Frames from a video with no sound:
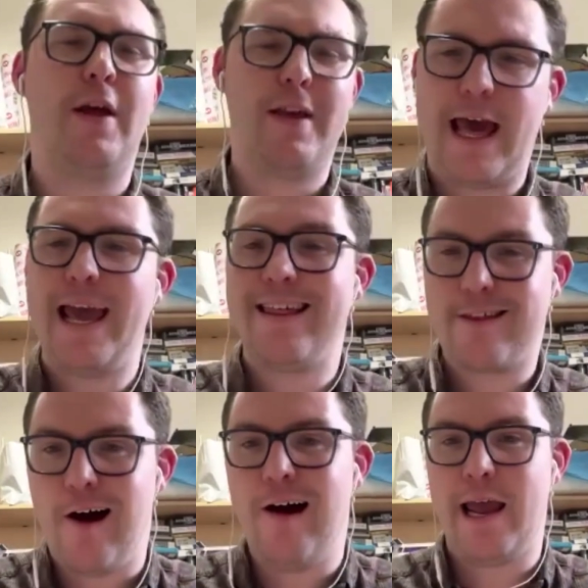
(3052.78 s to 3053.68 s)
but it
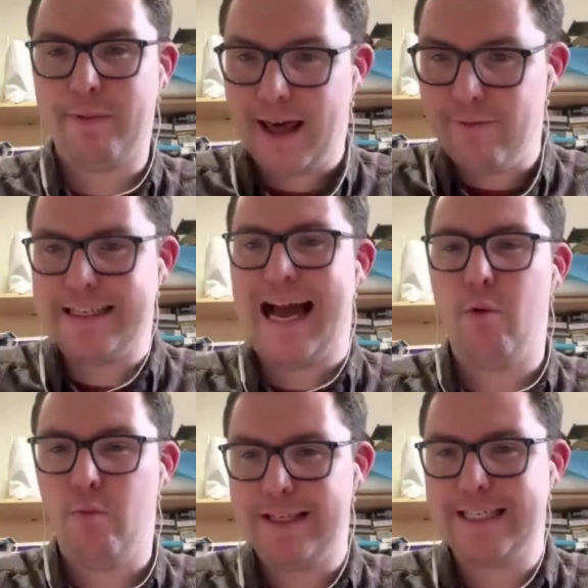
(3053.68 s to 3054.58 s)
takes time kind of
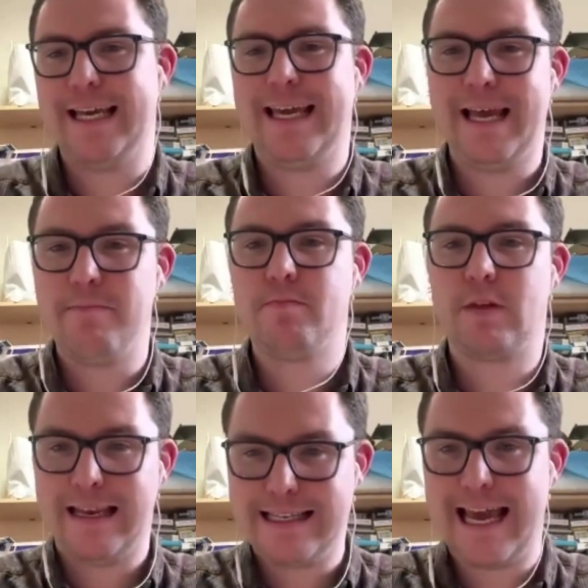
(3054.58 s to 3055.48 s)
down the ticket.
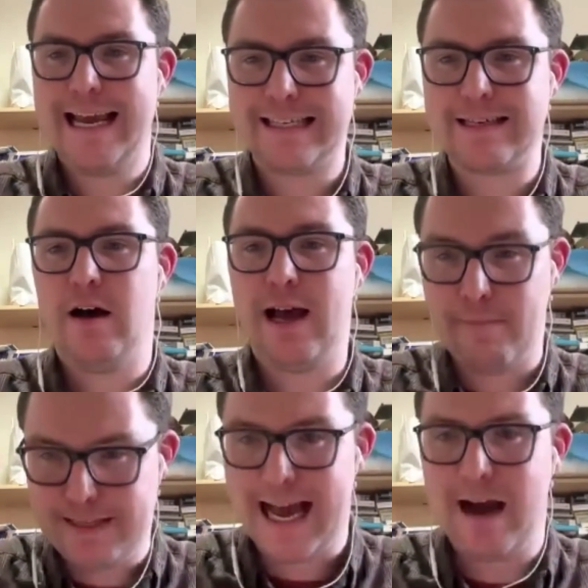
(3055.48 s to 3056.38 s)
It takes
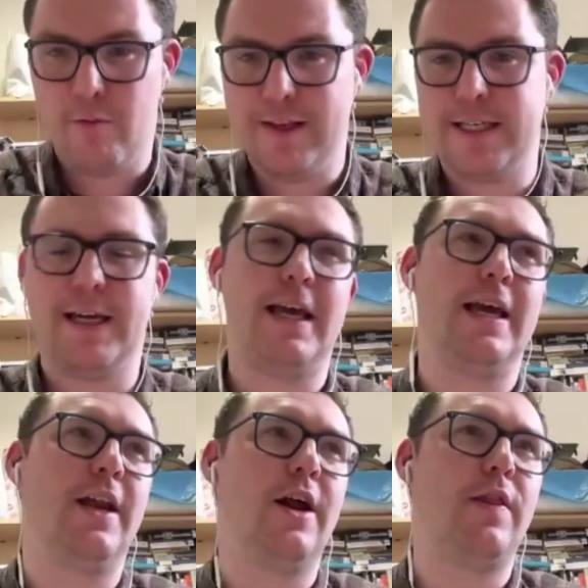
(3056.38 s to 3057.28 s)
time down the
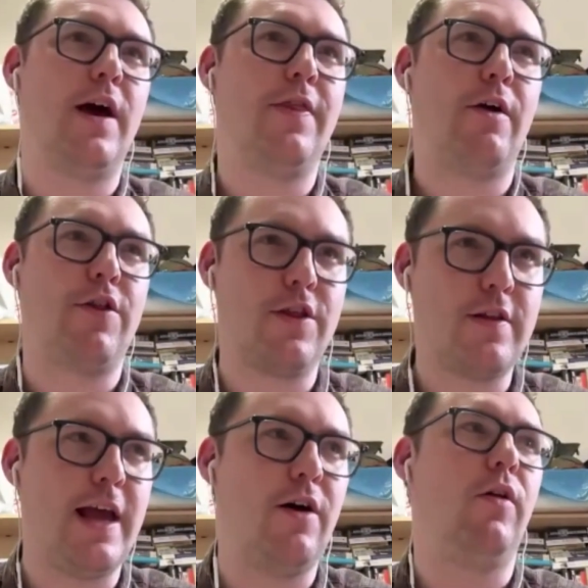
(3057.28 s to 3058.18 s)
ticket. You know, there are
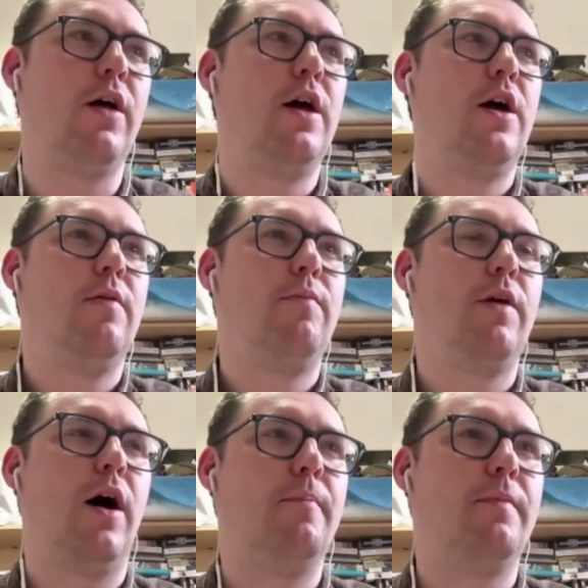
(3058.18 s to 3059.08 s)
still,
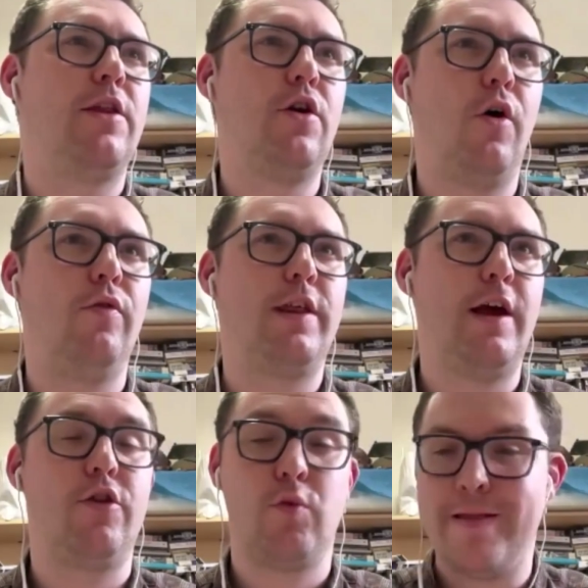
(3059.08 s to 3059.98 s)
it's not
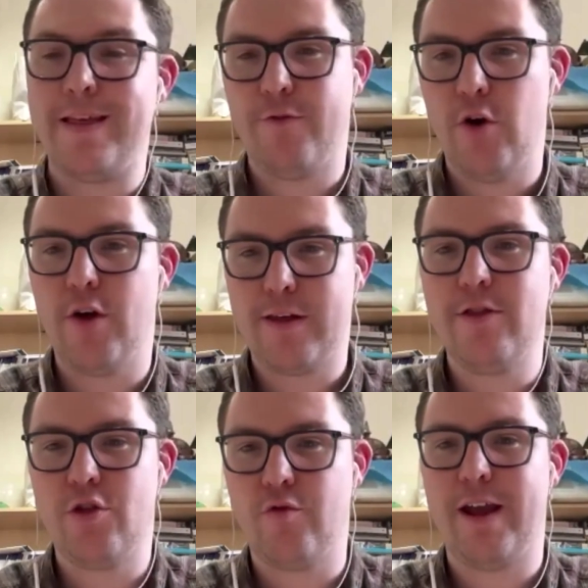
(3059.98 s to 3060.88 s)
until the 21st
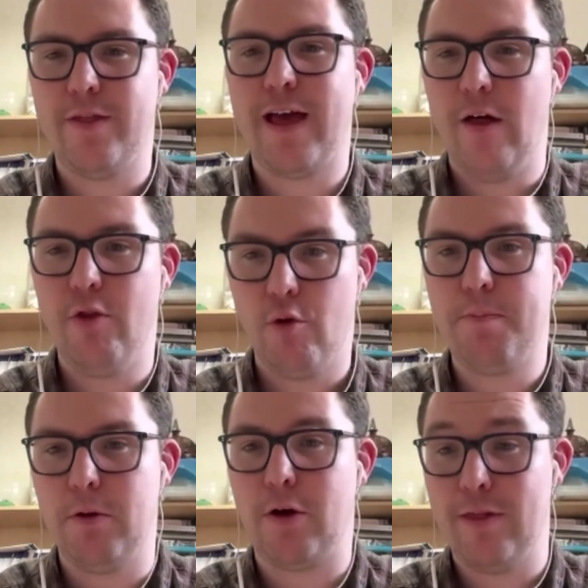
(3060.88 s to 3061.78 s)
century that the
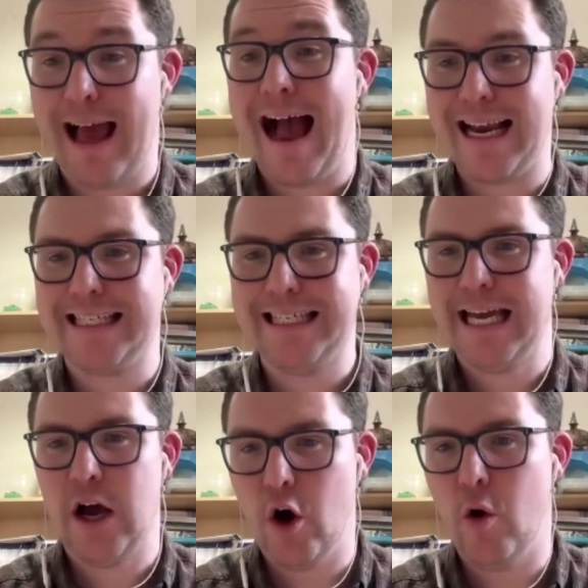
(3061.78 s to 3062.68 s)
Republicans actually
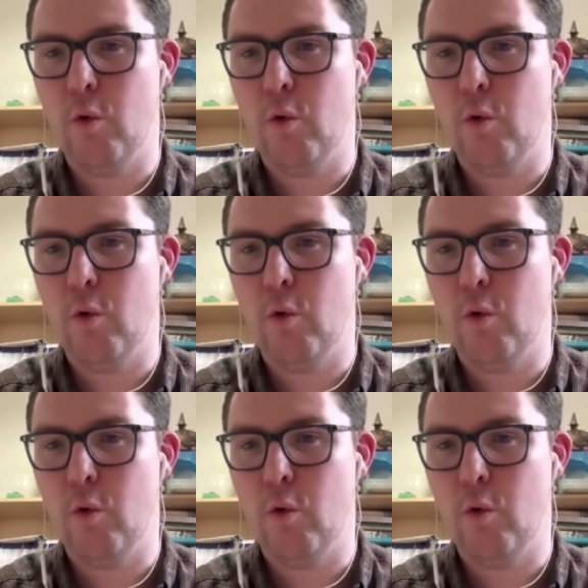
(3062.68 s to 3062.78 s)
get